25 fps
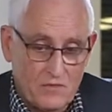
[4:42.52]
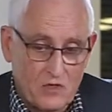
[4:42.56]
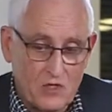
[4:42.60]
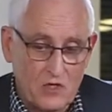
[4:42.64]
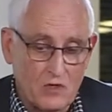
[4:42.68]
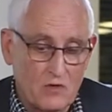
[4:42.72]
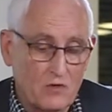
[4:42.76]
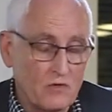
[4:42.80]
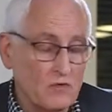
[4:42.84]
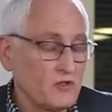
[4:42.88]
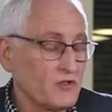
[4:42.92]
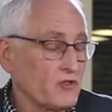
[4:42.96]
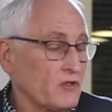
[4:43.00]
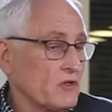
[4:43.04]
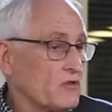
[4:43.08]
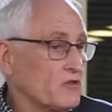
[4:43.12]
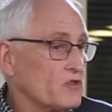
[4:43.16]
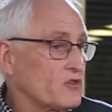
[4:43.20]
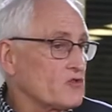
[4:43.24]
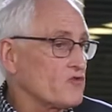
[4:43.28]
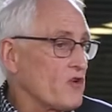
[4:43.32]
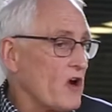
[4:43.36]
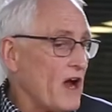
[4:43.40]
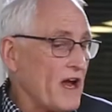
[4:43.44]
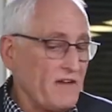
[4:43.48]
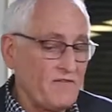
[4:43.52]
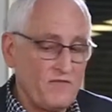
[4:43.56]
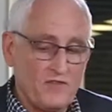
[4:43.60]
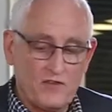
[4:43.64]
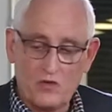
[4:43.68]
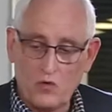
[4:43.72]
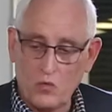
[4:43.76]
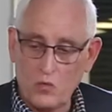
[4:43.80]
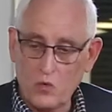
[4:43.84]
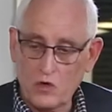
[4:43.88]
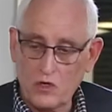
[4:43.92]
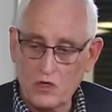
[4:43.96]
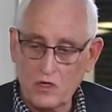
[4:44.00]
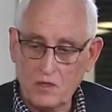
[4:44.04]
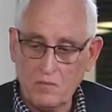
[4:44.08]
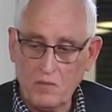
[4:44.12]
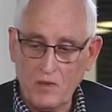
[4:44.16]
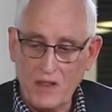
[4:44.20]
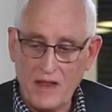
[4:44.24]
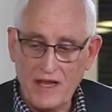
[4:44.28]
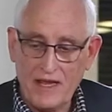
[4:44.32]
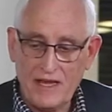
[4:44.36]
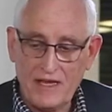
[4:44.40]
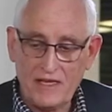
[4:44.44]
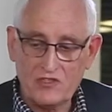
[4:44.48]
you know, strife in the
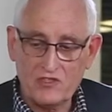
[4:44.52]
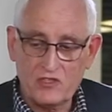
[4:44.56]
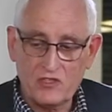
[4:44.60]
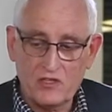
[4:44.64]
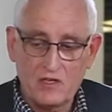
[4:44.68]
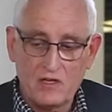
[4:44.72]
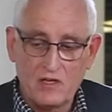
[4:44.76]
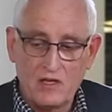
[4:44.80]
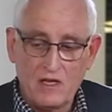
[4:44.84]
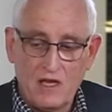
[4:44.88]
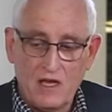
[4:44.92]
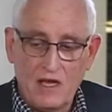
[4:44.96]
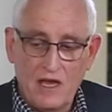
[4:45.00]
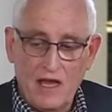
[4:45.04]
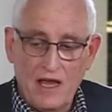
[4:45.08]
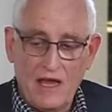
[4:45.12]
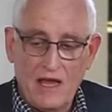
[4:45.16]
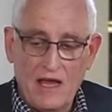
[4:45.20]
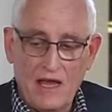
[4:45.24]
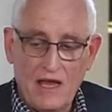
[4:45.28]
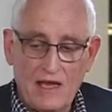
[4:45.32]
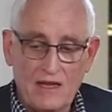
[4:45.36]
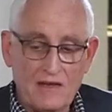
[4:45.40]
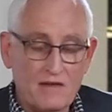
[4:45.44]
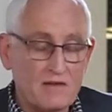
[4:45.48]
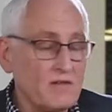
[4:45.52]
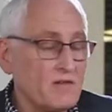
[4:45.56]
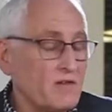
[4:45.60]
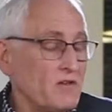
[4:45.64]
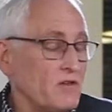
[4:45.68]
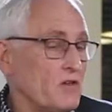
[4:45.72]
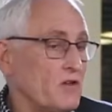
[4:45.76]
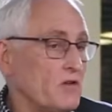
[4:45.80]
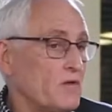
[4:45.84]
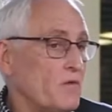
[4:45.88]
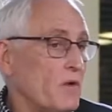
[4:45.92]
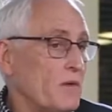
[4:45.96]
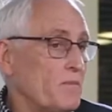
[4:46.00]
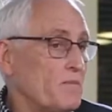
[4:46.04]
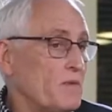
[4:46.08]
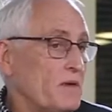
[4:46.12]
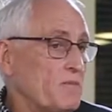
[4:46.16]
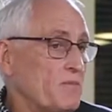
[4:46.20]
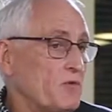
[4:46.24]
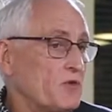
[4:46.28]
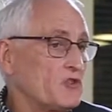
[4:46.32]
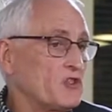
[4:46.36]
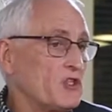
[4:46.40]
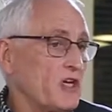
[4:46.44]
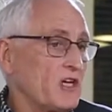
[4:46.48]
workplace, and you know what
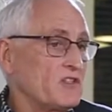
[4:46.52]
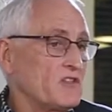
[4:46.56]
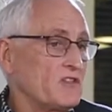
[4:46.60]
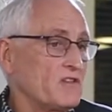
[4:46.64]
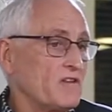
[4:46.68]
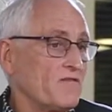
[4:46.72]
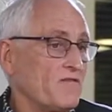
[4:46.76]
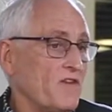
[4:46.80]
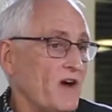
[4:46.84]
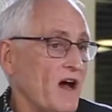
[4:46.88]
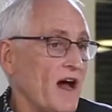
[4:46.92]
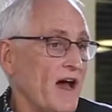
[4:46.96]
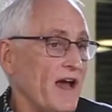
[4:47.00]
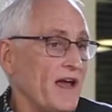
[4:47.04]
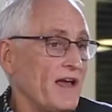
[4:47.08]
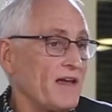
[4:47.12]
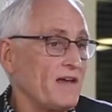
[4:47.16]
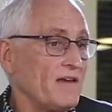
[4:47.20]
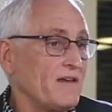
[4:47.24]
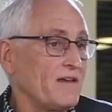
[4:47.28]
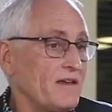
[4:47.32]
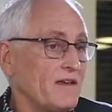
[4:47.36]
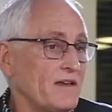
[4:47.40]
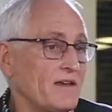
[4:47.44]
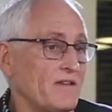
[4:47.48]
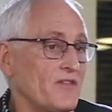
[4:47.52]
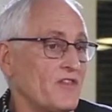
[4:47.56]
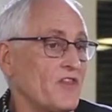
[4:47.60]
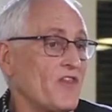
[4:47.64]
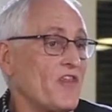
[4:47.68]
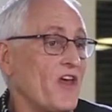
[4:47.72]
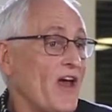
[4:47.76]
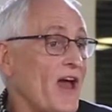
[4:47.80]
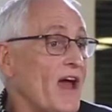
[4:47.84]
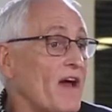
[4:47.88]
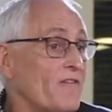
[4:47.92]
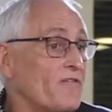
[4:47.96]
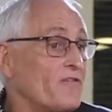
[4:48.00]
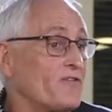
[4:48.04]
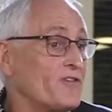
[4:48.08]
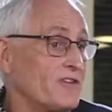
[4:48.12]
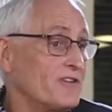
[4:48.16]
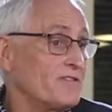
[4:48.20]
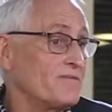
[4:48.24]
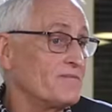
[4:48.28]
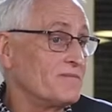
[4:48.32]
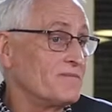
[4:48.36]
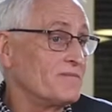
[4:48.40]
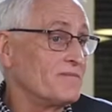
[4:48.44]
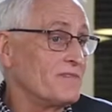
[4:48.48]
people justify in
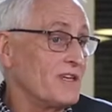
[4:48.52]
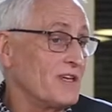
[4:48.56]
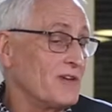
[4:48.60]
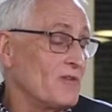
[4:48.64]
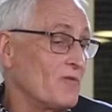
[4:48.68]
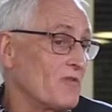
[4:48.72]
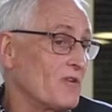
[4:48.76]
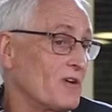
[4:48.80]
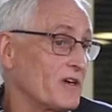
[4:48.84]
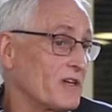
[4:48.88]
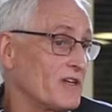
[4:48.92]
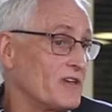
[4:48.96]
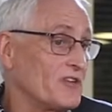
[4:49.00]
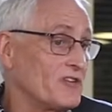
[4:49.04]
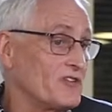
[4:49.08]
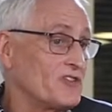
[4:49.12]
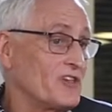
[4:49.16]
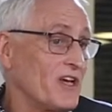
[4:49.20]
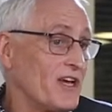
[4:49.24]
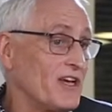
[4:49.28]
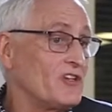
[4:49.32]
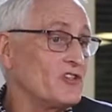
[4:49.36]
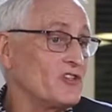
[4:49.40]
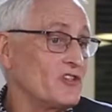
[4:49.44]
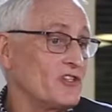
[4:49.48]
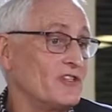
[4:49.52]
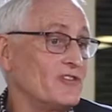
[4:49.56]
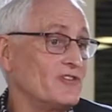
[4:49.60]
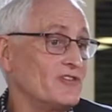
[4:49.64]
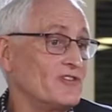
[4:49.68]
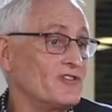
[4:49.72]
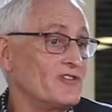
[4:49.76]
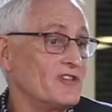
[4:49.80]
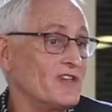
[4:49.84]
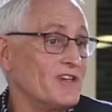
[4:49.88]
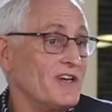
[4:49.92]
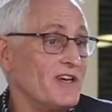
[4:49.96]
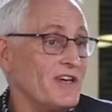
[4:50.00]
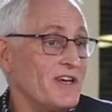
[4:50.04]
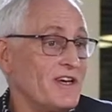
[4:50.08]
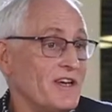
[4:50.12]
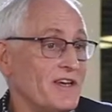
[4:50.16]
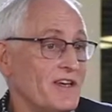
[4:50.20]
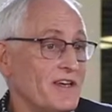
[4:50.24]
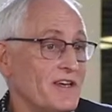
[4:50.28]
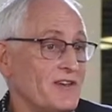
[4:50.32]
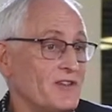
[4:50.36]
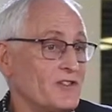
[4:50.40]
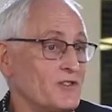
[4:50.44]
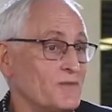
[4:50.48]
theft in organizations
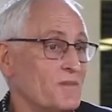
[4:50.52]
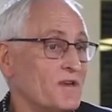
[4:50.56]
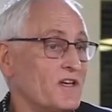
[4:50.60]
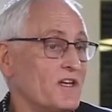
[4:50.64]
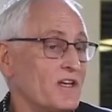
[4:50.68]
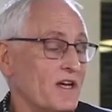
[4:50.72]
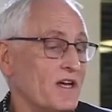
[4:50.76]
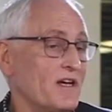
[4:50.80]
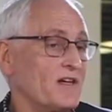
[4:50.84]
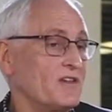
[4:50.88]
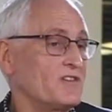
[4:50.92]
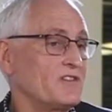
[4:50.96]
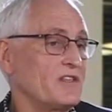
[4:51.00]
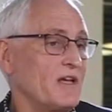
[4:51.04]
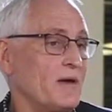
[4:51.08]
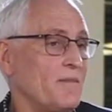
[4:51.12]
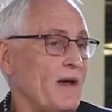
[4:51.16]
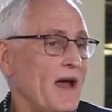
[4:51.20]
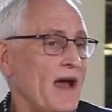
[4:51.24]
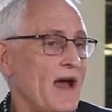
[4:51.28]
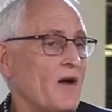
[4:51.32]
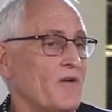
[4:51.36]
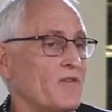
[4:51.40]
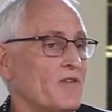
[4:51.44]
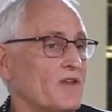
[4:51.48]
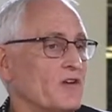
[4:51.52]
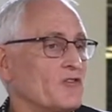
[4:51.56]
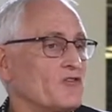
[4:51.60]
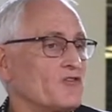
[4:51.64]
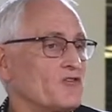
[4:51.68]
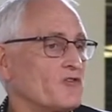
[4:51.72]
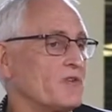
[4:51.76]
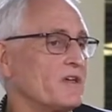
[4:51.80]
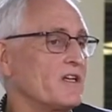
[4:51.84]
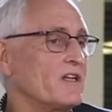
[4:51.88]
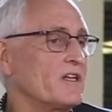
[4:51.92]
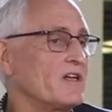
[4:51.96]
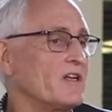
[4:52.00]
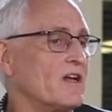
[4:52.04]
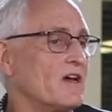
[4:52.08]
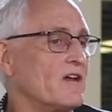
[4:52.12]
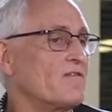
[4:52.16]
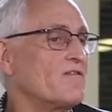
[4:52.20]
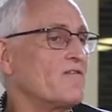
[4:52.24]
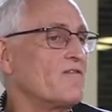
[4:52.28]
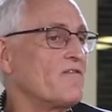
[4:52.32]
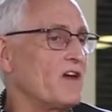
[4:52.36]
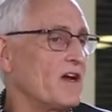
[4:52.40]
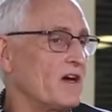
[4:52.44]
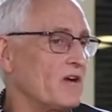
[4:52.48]
is because somehow they're treated
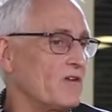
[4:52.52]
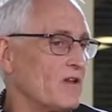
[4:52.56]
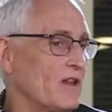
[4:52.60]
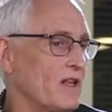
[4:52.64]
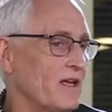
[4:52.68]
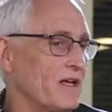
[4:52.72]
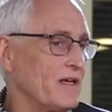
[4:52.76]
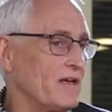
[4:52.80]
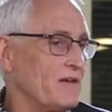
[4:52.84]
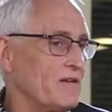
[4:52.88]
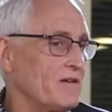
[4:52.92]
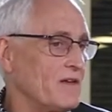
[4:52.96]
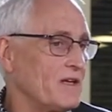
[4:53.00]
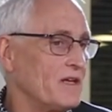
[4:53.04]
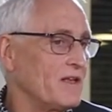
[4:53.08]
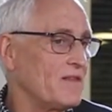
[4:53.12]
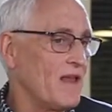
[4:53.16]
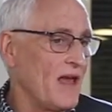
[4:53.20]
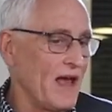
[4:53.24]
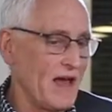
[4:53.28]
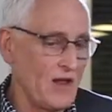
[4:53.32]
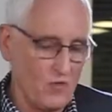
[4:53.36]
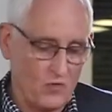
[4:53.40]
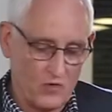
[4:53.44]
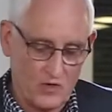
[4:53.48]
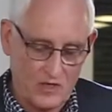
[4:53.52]
unfairly in that